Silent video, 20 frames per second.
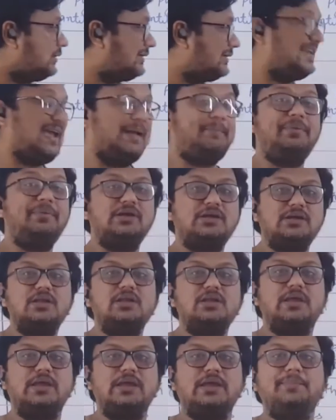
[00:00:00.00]
capital
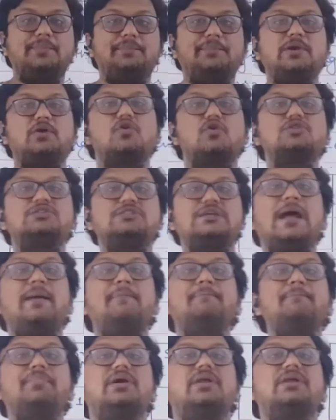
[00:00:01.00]
A, because
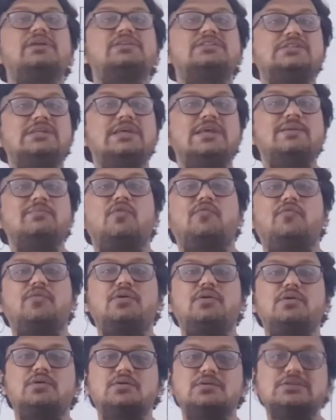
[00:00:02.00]
ampere is name of
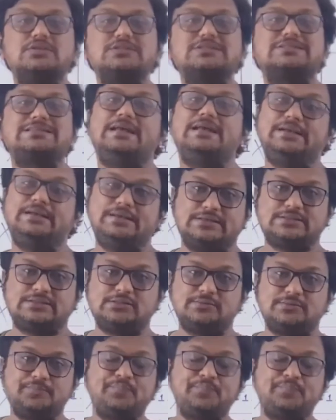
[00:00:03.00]
a scientist.